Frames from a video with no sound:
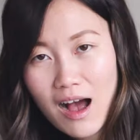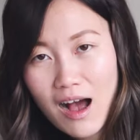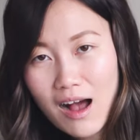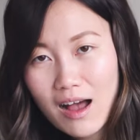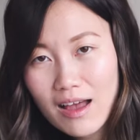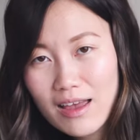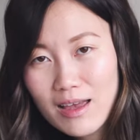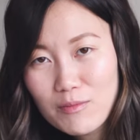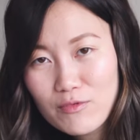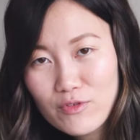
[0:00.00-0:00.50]

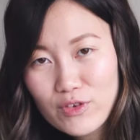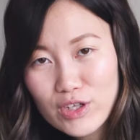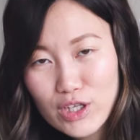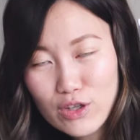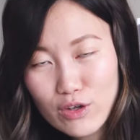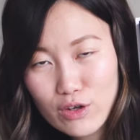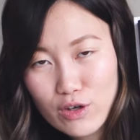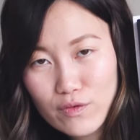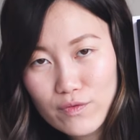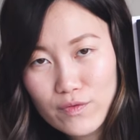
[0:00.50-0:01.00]
I am
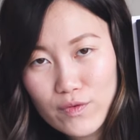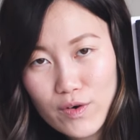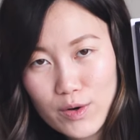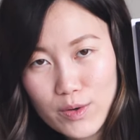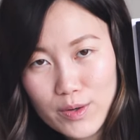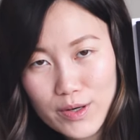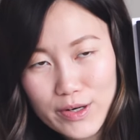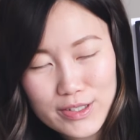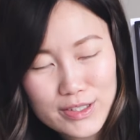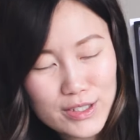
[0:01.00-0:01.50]
really looking
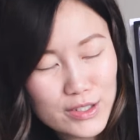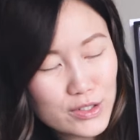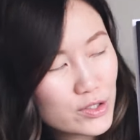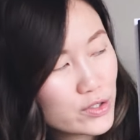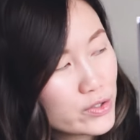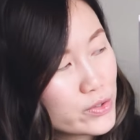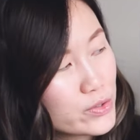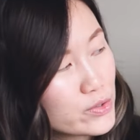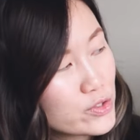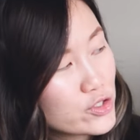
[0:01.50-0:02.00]
forward
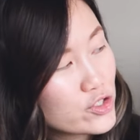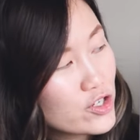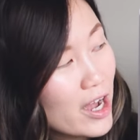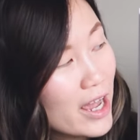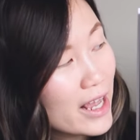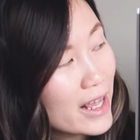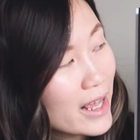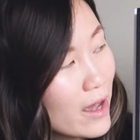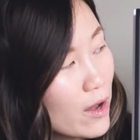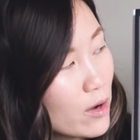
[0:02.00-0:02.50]
to
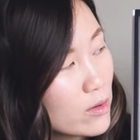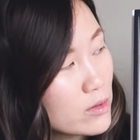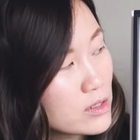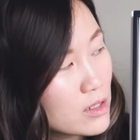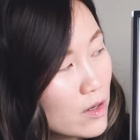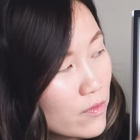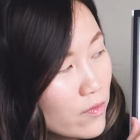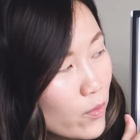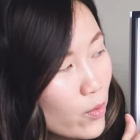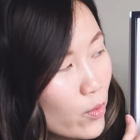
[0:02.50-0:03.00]
trying out,
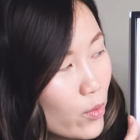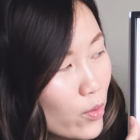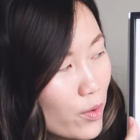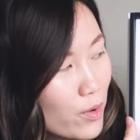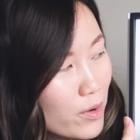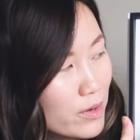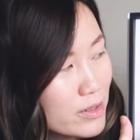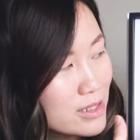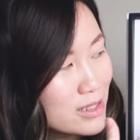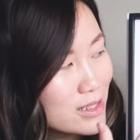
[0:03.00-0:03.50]
of
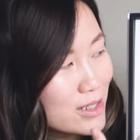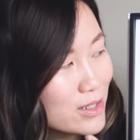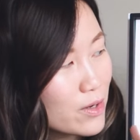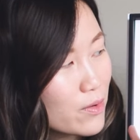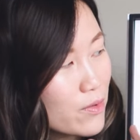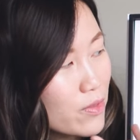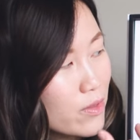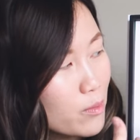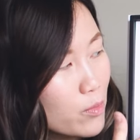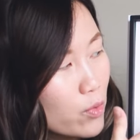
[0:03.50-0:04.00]
course, you
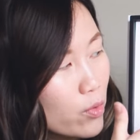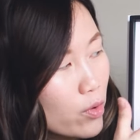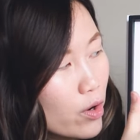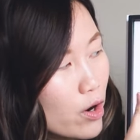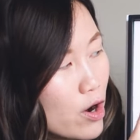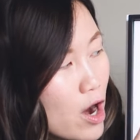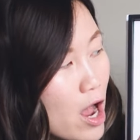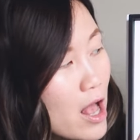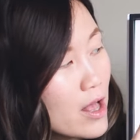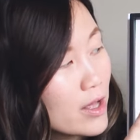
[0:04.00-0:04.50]
know, the
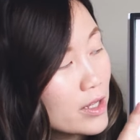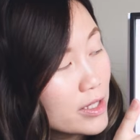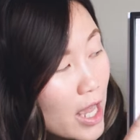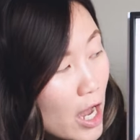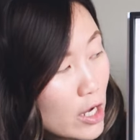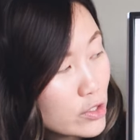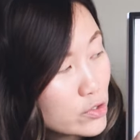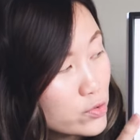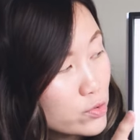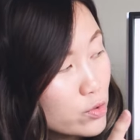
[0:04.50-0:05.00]
more
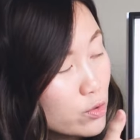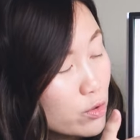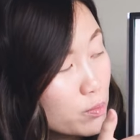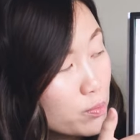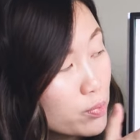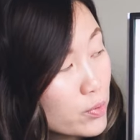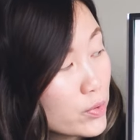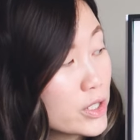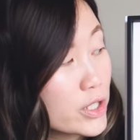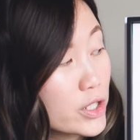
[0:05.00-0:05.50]
natural,
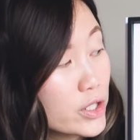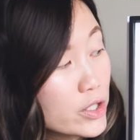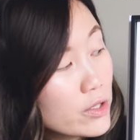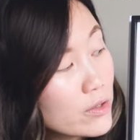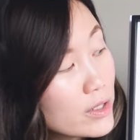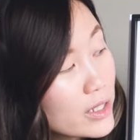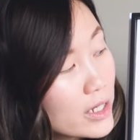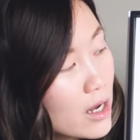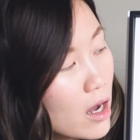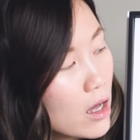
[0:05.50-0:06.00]
pretty
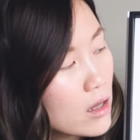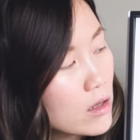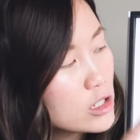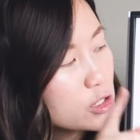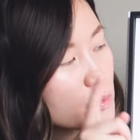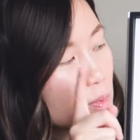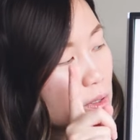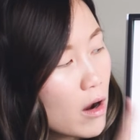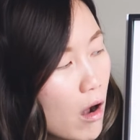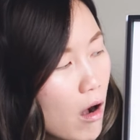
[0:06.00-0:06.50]
girly
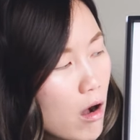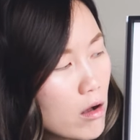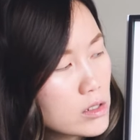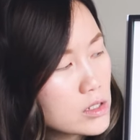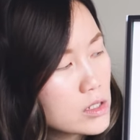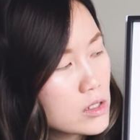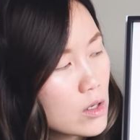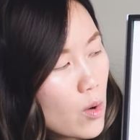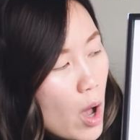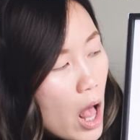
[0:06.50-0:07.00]
colors, but
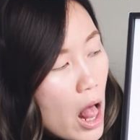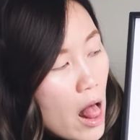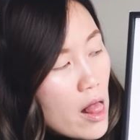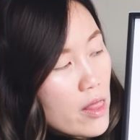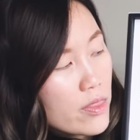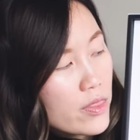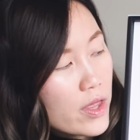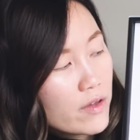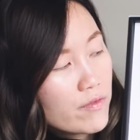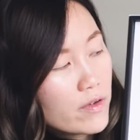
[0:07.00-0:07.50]
also
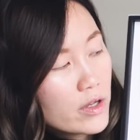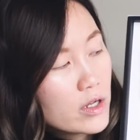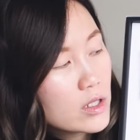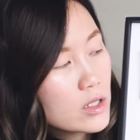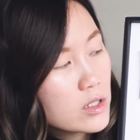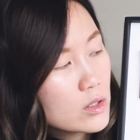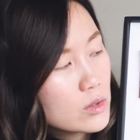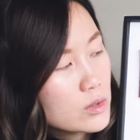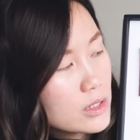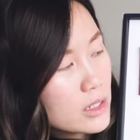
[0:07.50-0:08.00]
they've
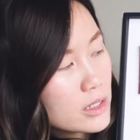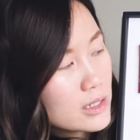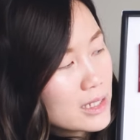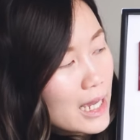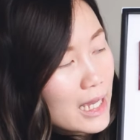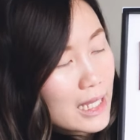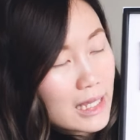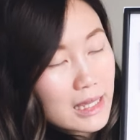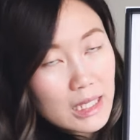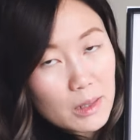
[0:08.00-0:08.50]

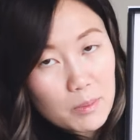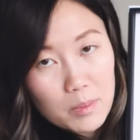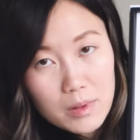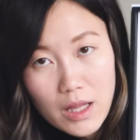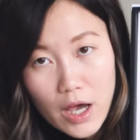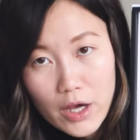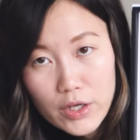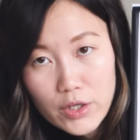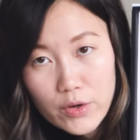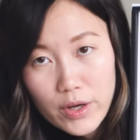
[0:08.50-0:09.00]
included a lip
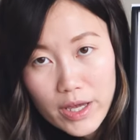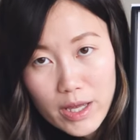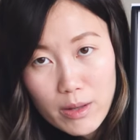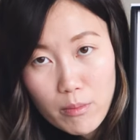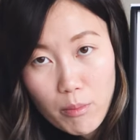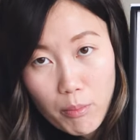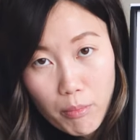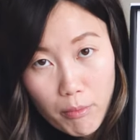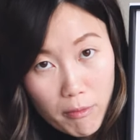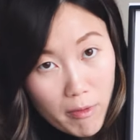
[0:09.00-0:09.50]
liner
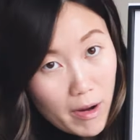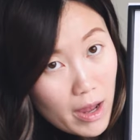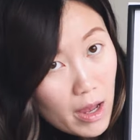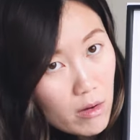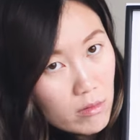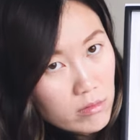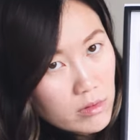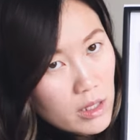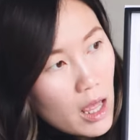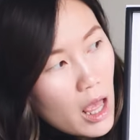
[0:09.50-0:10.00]
in
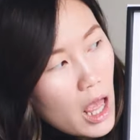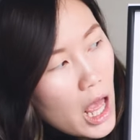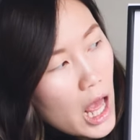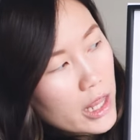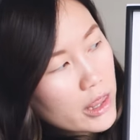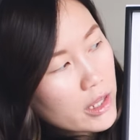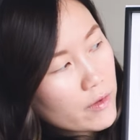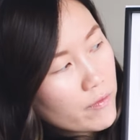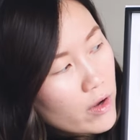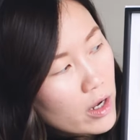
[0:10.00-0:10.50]
brown,
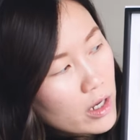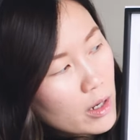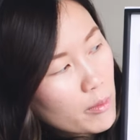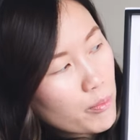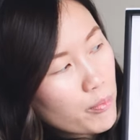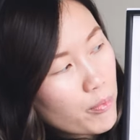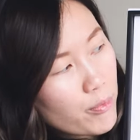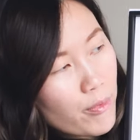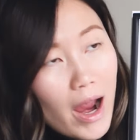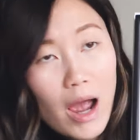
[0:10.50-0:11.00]
and they've got
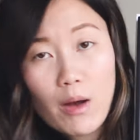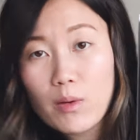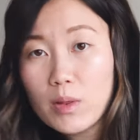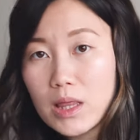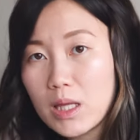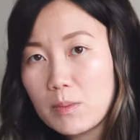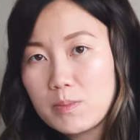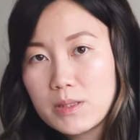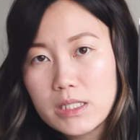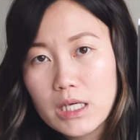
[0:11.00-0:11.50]
a
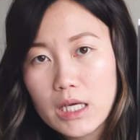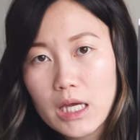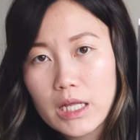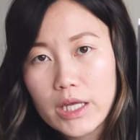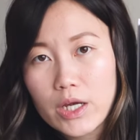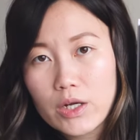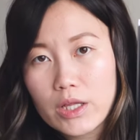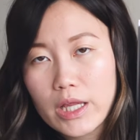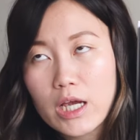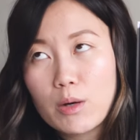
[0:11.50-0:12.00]
brown lipstick in
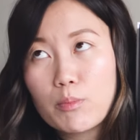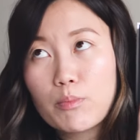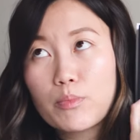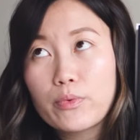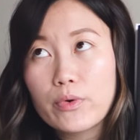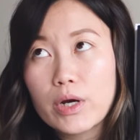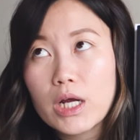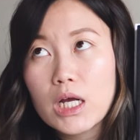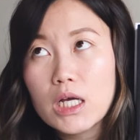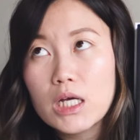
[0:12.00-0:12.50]
here, like a
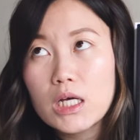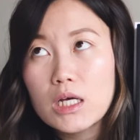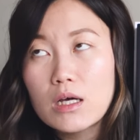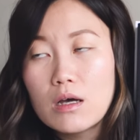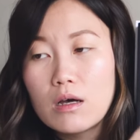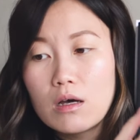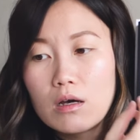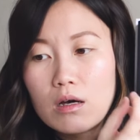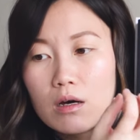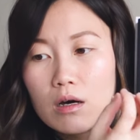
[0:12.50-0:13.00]
brick,
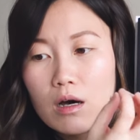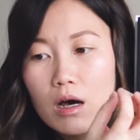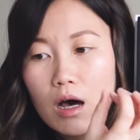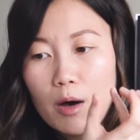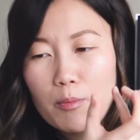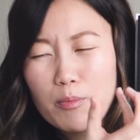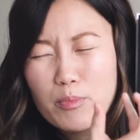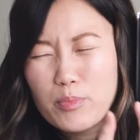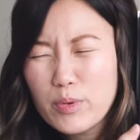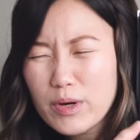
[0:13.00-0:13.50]

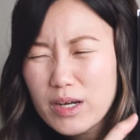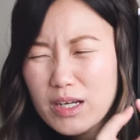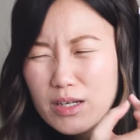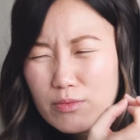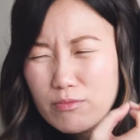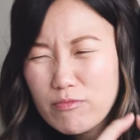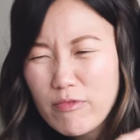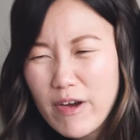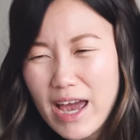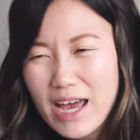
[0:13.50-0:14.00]
a brick
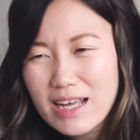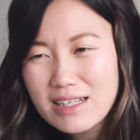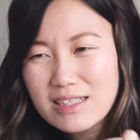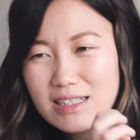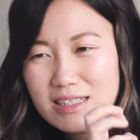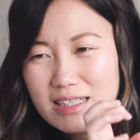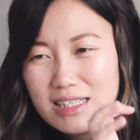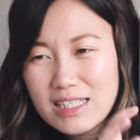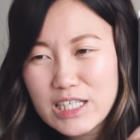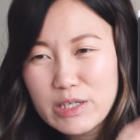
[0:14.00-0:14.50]

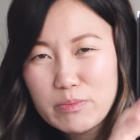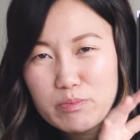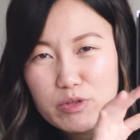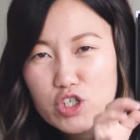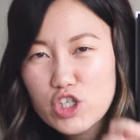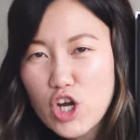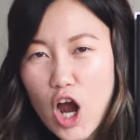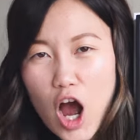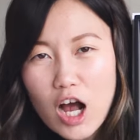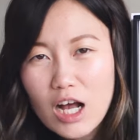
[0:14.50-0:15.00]
red deep
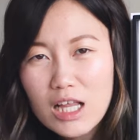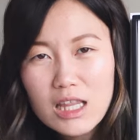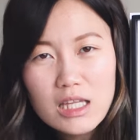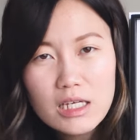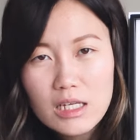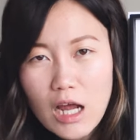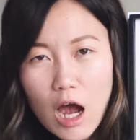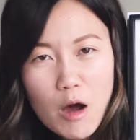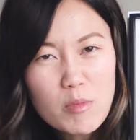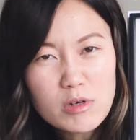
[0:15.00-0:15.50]

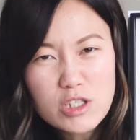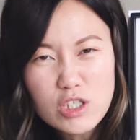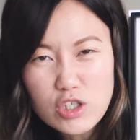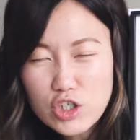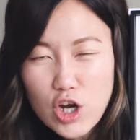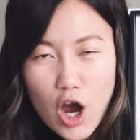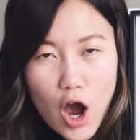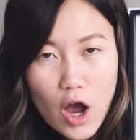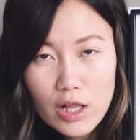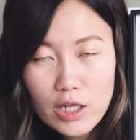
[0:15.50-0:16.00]
chocolate, almost a
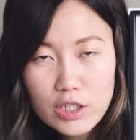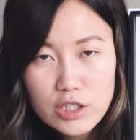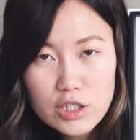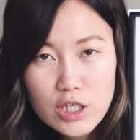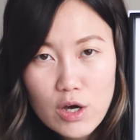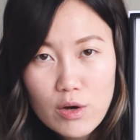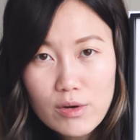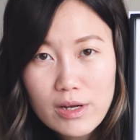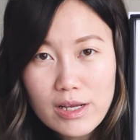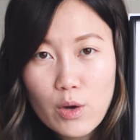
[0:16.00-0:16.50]
chocolate
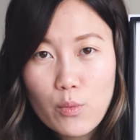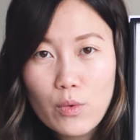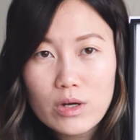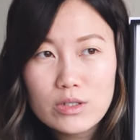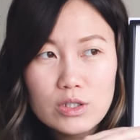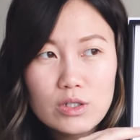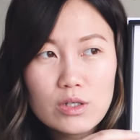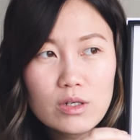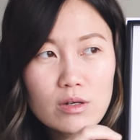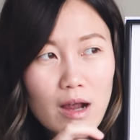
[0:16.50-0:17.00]
tone, and I
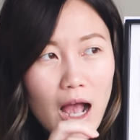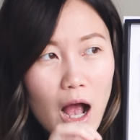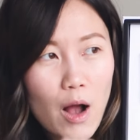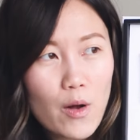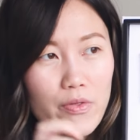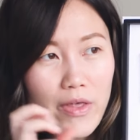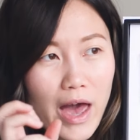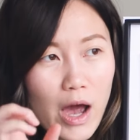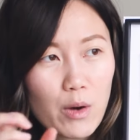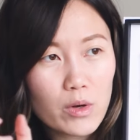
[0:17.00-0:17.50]
wonder
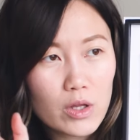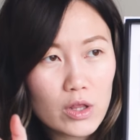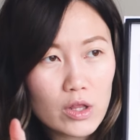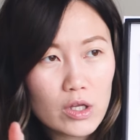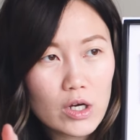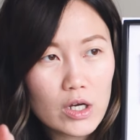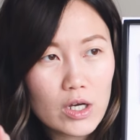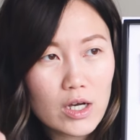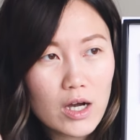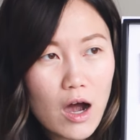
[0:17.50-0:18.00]
how that will
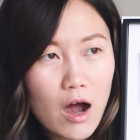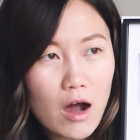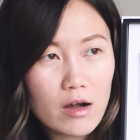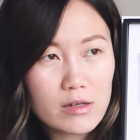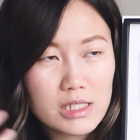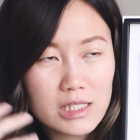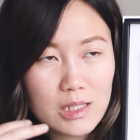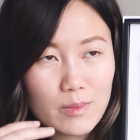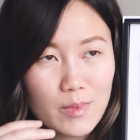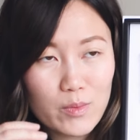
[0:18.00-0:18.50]
look
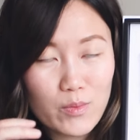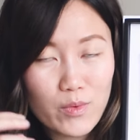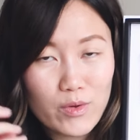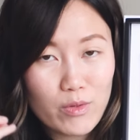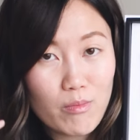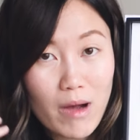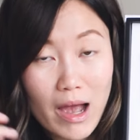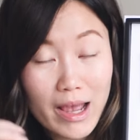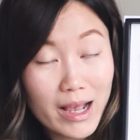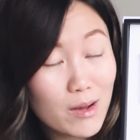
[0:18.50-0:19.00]
on someone
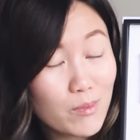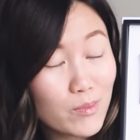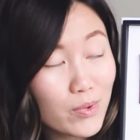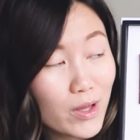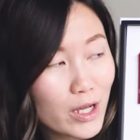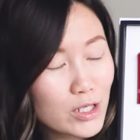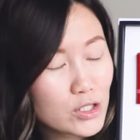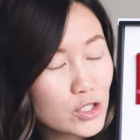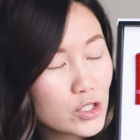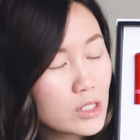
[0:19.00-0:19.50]
with my
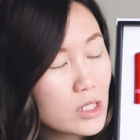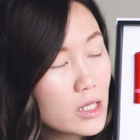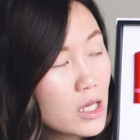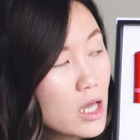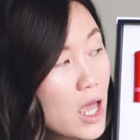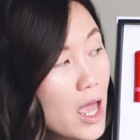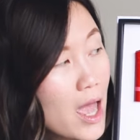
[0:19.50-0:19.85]
complexion